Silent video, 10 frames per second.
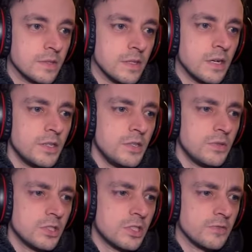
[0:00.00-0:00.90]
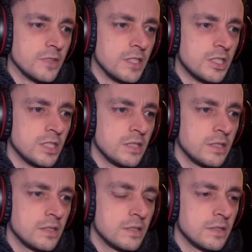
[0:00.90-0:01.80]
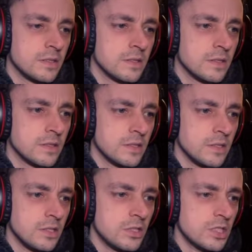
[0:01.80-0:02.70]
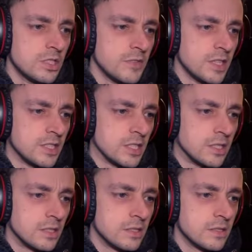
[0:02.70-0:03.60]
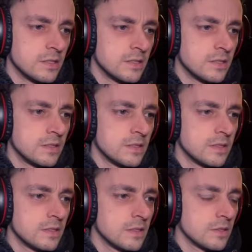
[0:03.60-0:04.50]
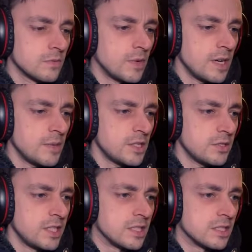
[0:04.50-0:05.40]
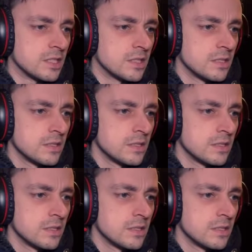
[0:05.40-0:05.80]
Aren't you just a villager? You're just a villager. Why am I doing this?